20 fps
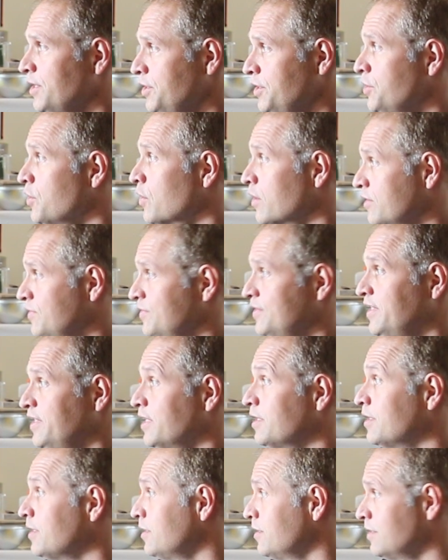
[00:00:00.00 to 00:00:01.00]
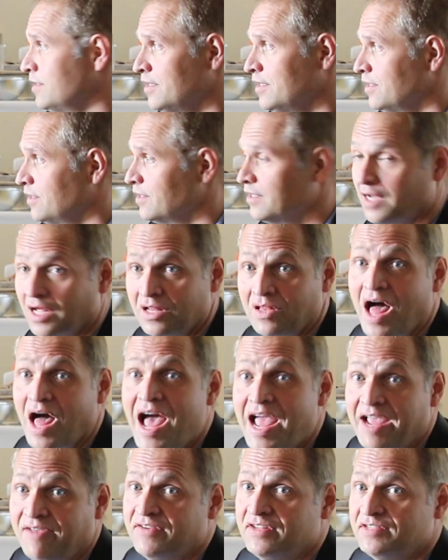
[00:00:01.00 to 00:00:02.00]
you're still
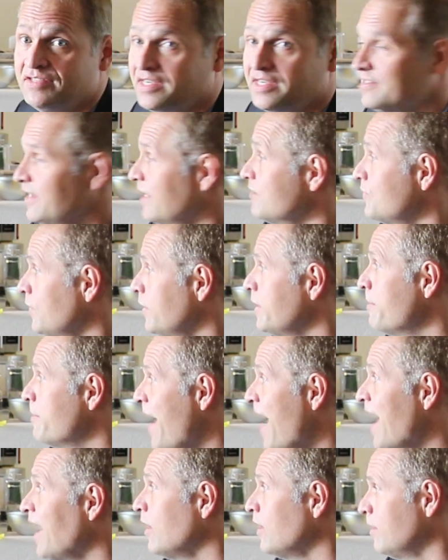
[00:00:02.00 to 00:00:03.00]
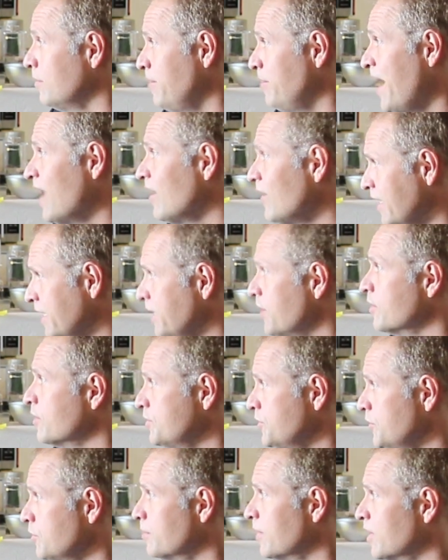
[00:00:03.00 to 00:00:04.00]
alive and successfully battling your
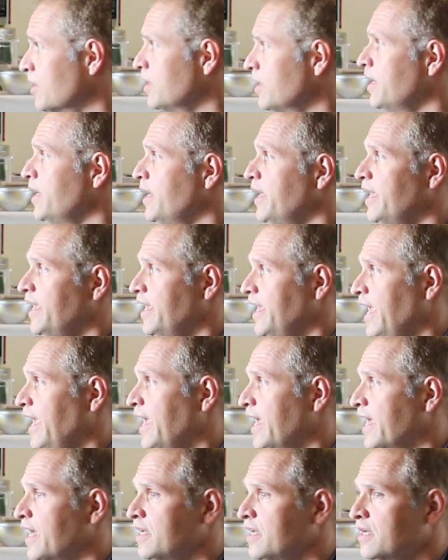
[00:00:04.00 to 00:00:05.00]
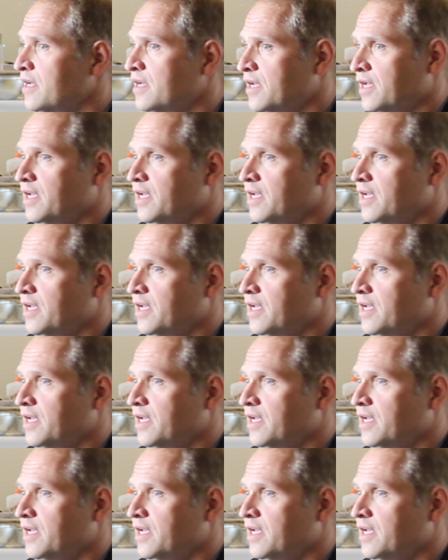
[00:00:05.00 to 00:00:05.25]
tumor. And